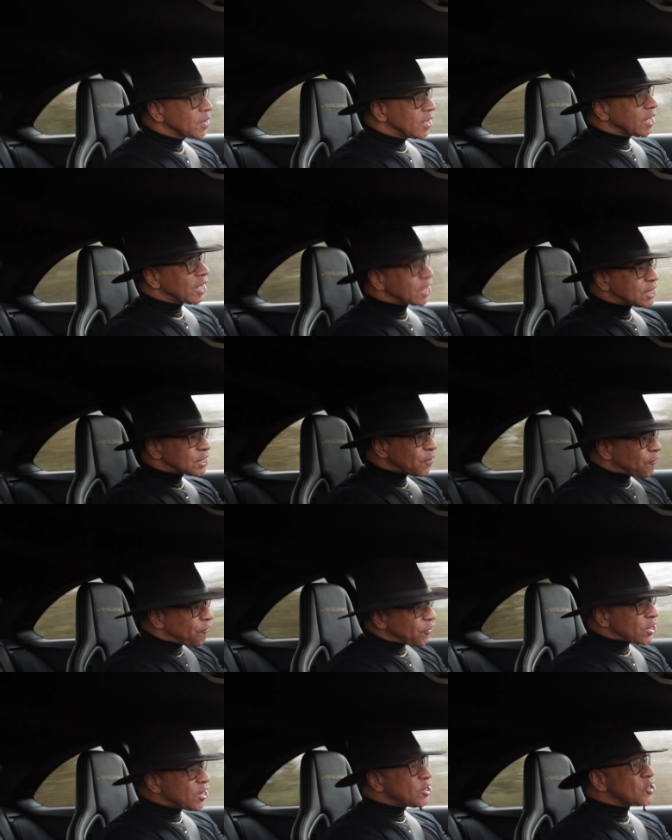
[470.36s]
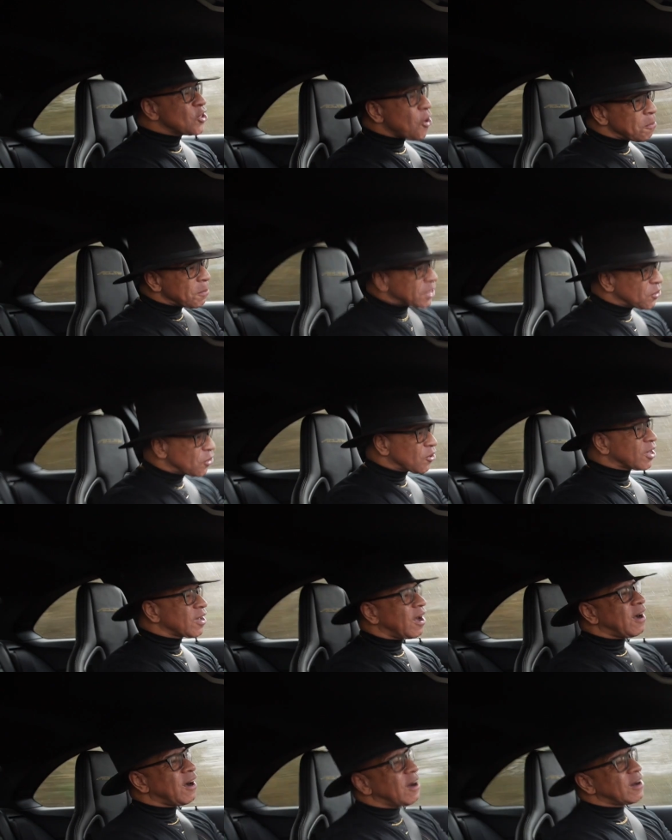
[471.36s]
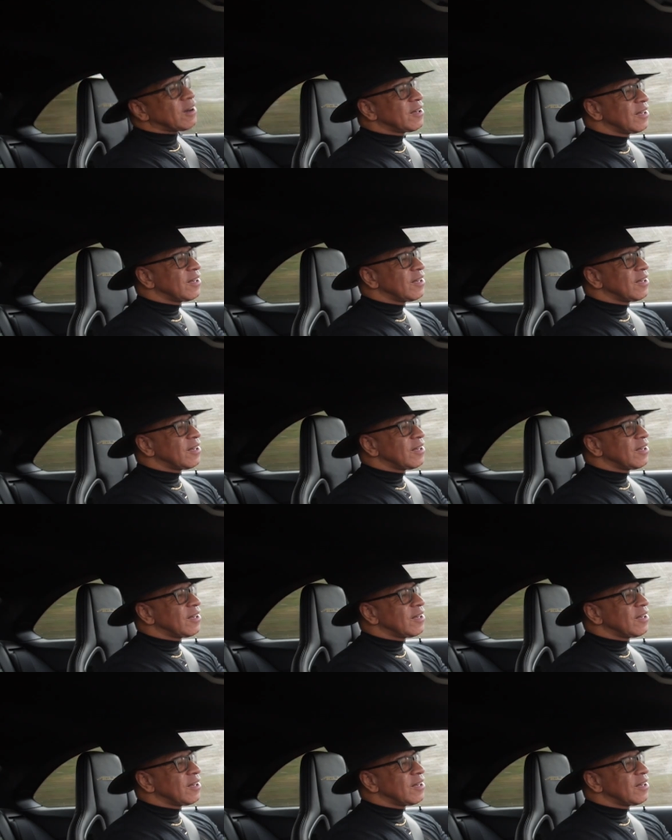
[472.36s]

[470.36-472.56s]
It's a phenomenal car,